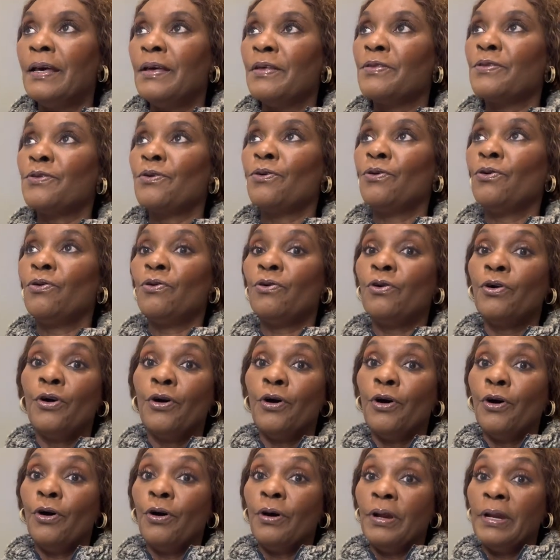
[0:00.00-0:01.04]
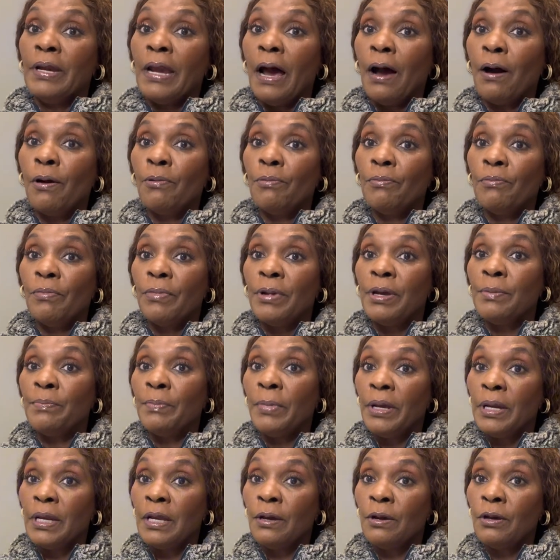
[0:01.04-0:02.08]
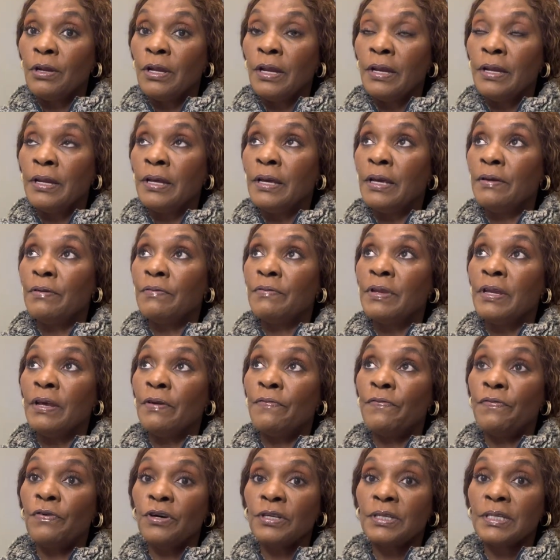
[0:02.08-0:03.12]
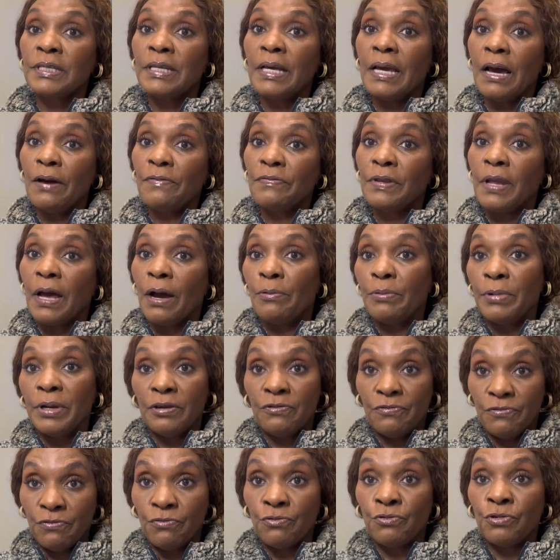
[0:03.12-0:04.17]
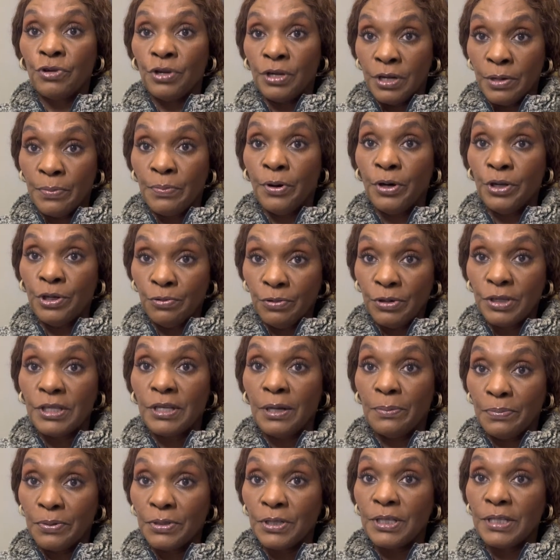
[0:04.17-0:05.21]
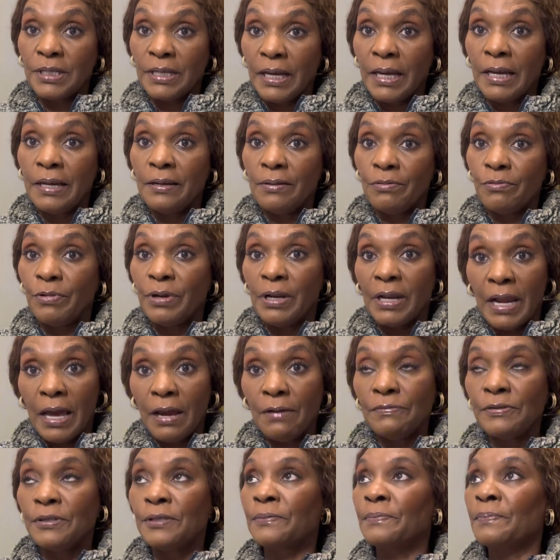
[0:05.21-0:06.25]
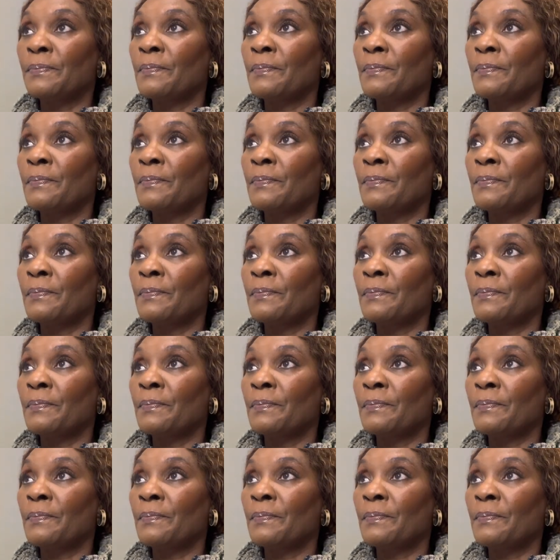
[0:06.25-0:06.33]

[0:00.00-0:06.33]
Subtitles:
So now, the first day after the body was deposited, we left.